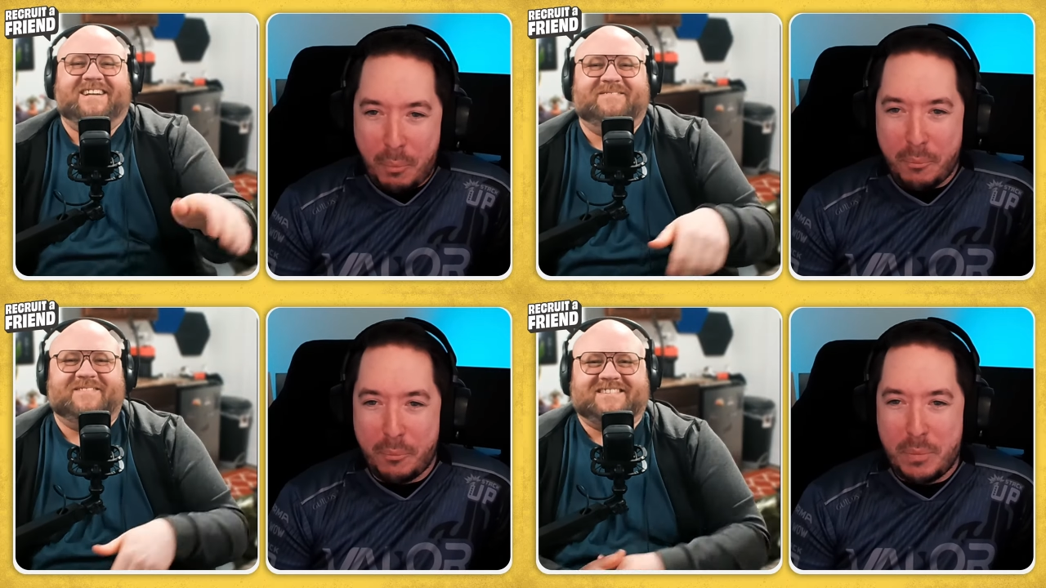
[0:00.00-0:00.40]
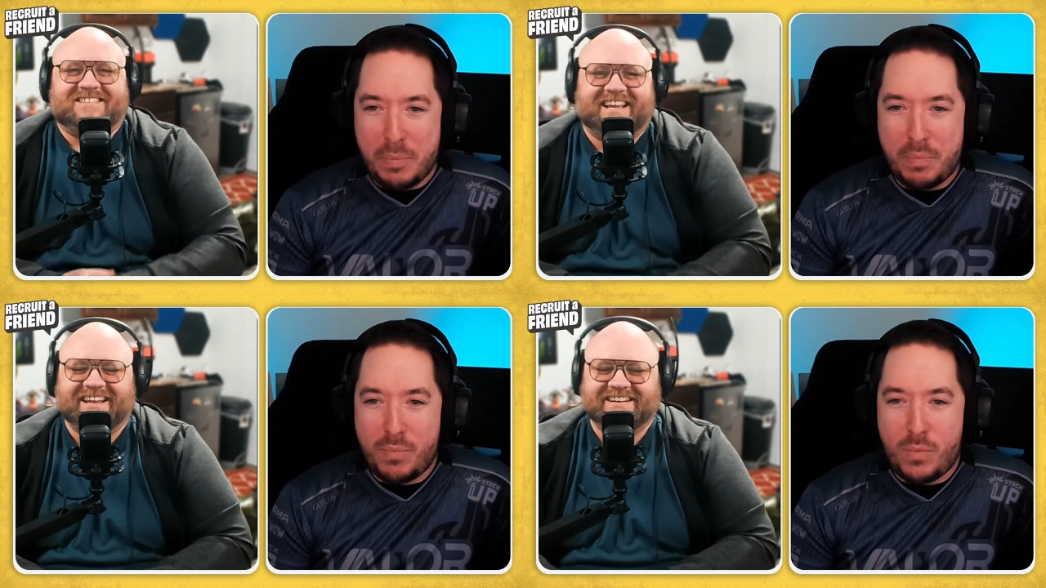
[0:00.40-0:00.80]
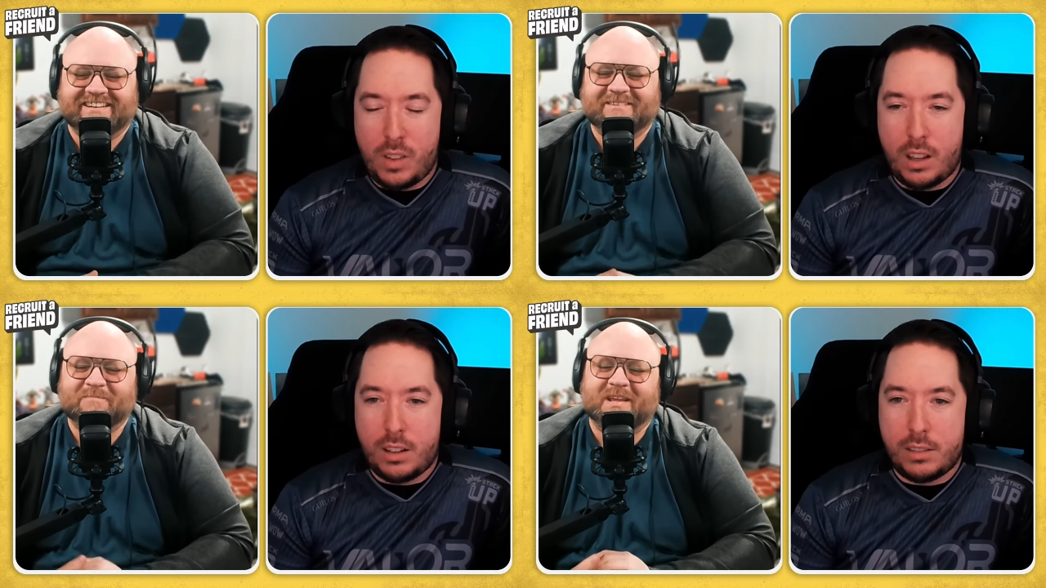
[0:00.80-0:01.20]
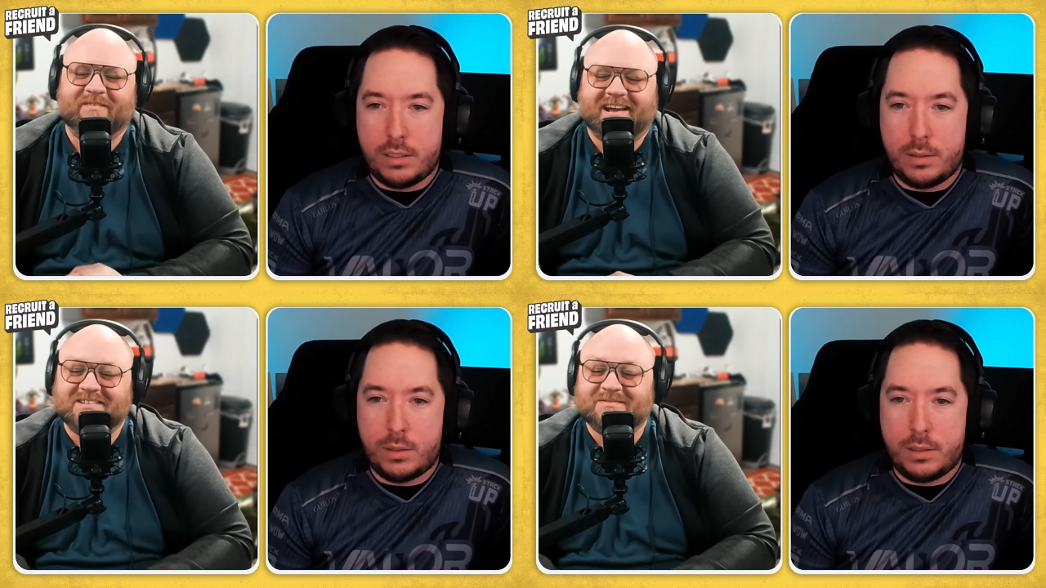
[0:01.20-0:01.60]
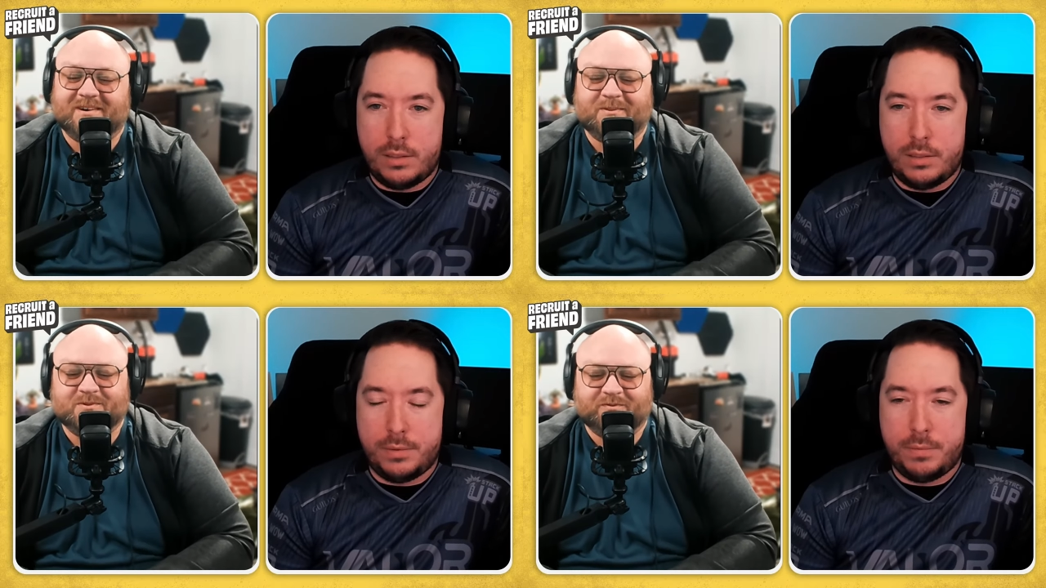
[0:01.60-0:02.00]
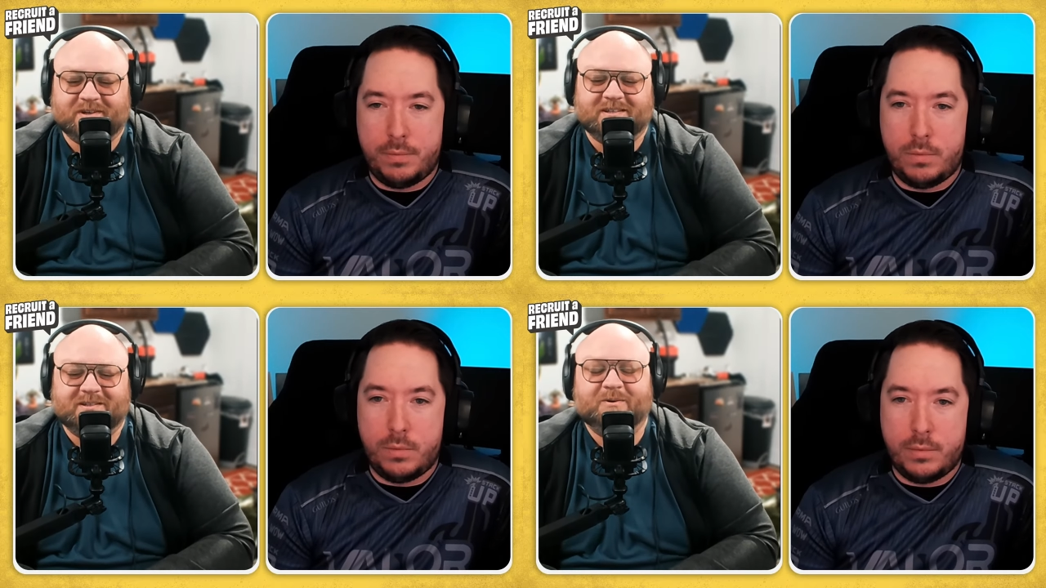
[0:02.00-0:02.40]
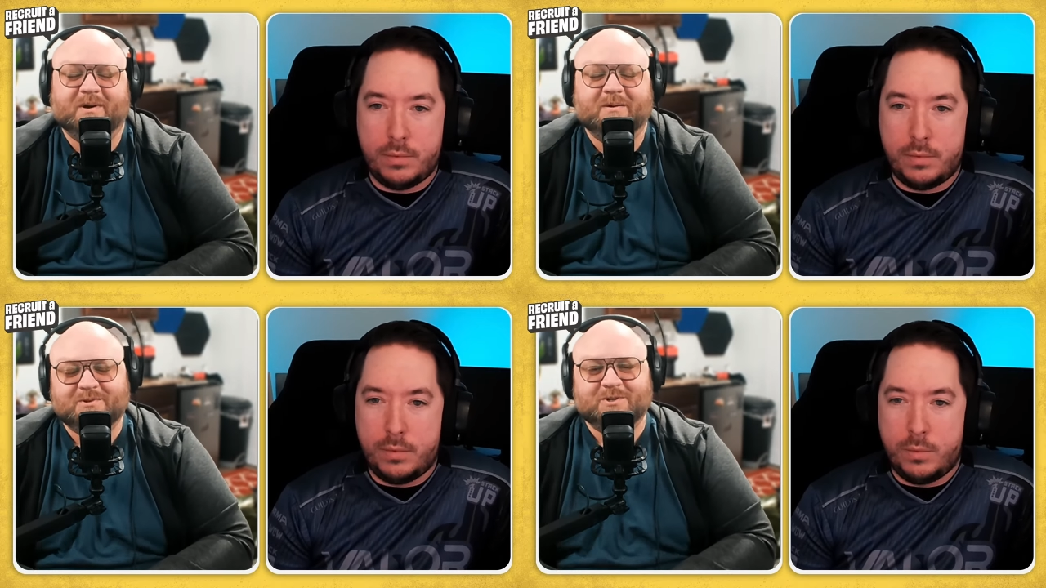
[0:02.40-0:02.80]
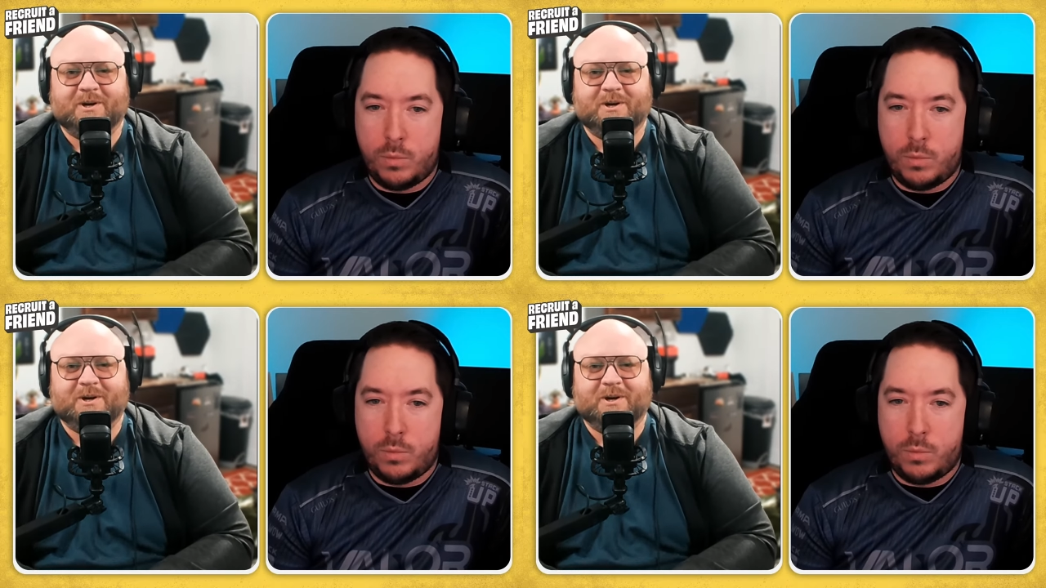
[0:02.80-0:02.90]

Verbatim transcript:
Speaker 1: number ten: If Azeroth was real, where would you